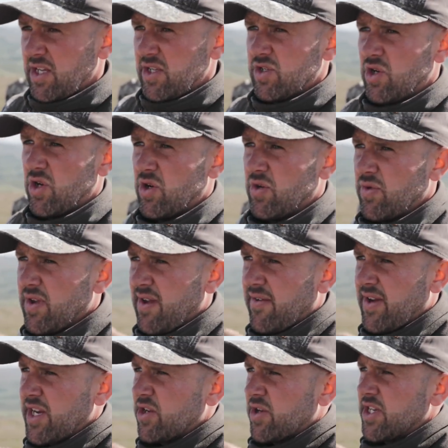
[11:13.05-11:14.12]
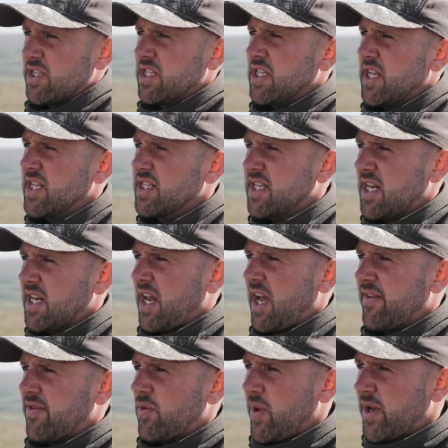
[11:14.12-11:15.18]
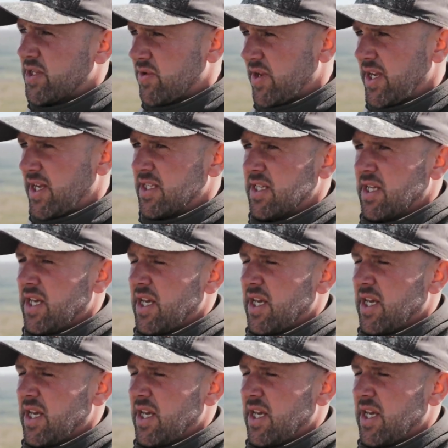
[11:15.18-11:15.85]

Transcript: So you have an increase in insect life the wetter it is.